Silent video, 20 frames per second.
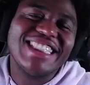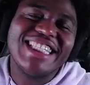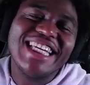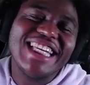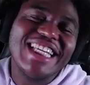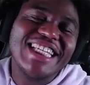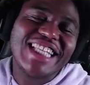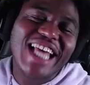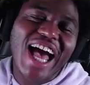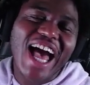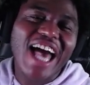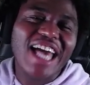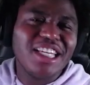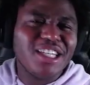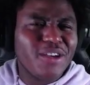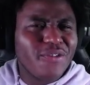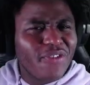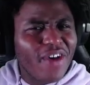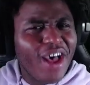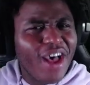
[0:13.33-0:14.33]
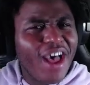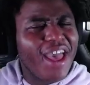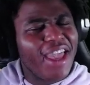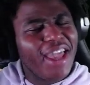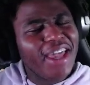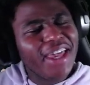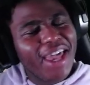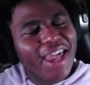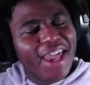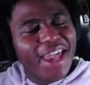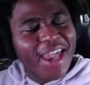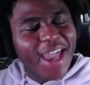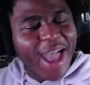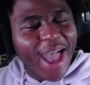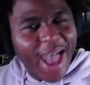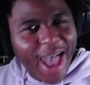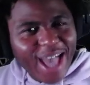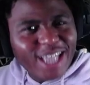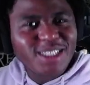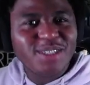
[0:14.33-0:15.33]
It is I, Devon, aka
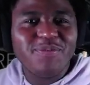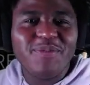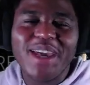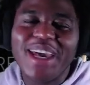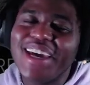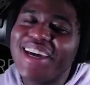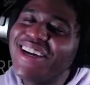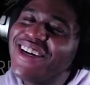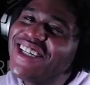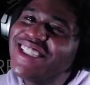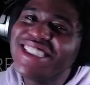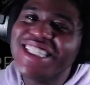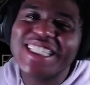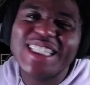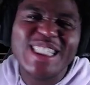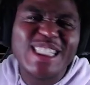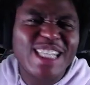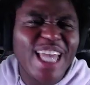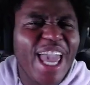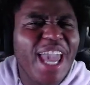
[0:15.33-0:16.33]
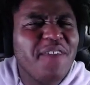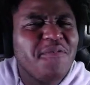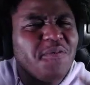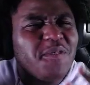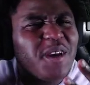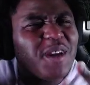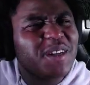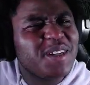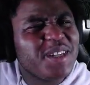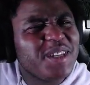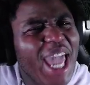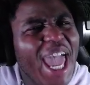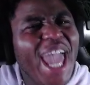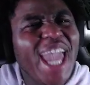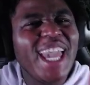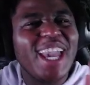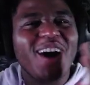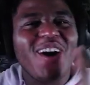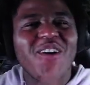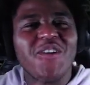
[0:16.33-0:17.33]
Ajman, here to save the
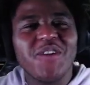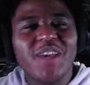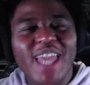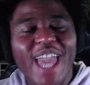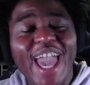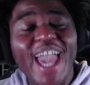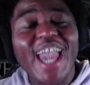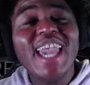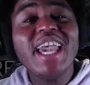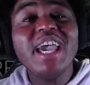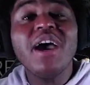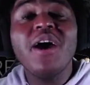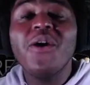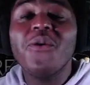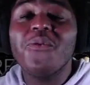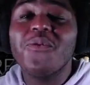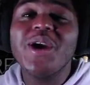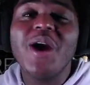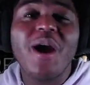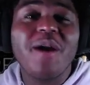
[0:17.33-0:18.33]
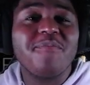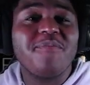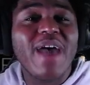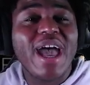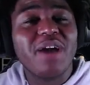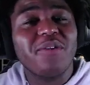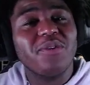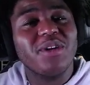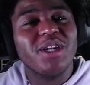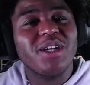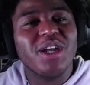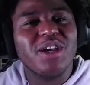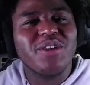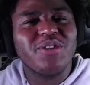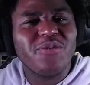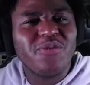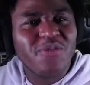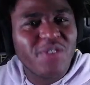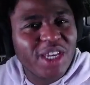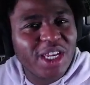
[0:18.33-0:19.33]
day, okay? We are back with another
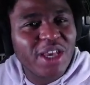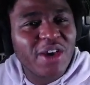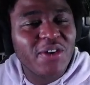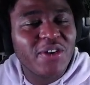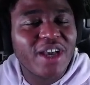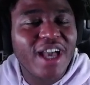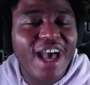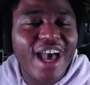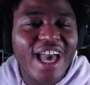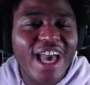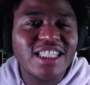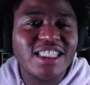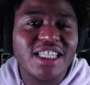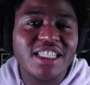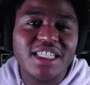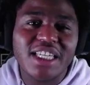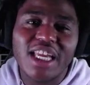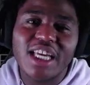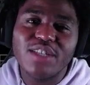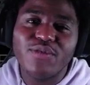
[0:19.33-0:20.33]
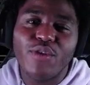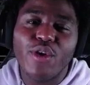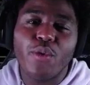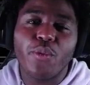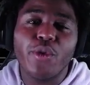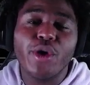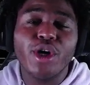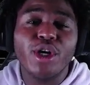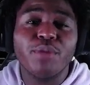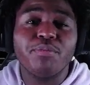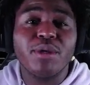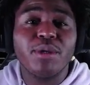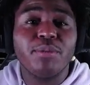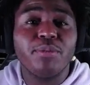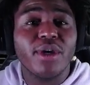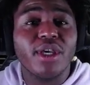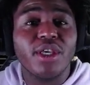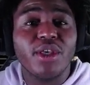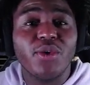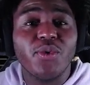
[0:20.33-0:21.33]
video, guys. In today's video, we're going to be
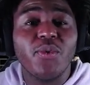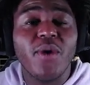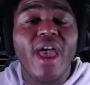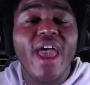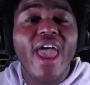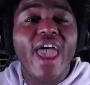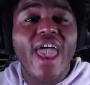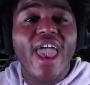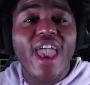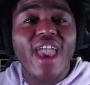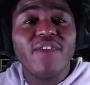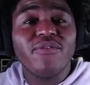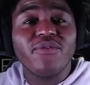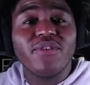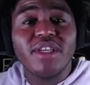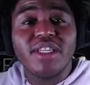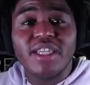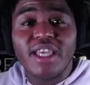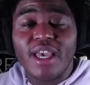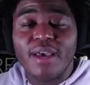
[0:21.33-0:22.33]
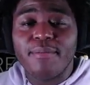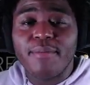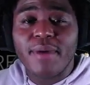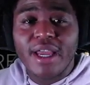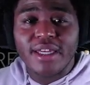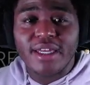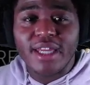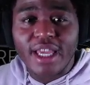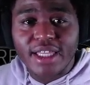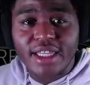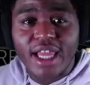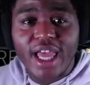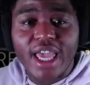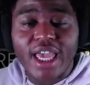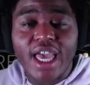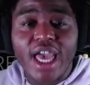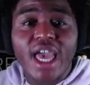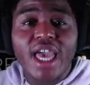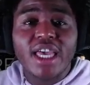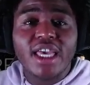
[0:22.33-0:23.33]
bringing you every Dead by Daylight
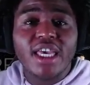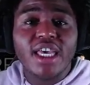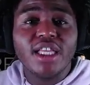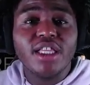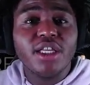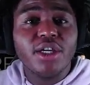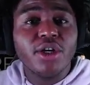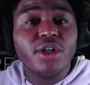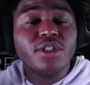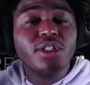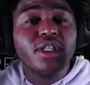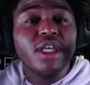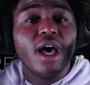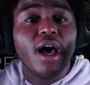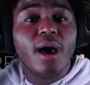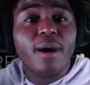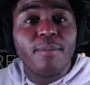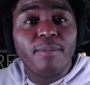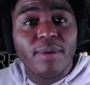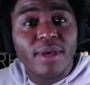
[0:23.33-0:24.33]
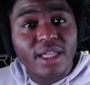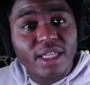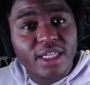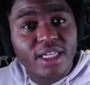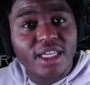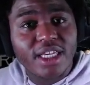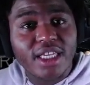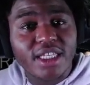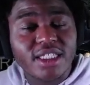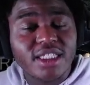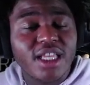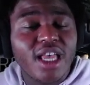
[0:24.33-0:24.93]
killer's abilities.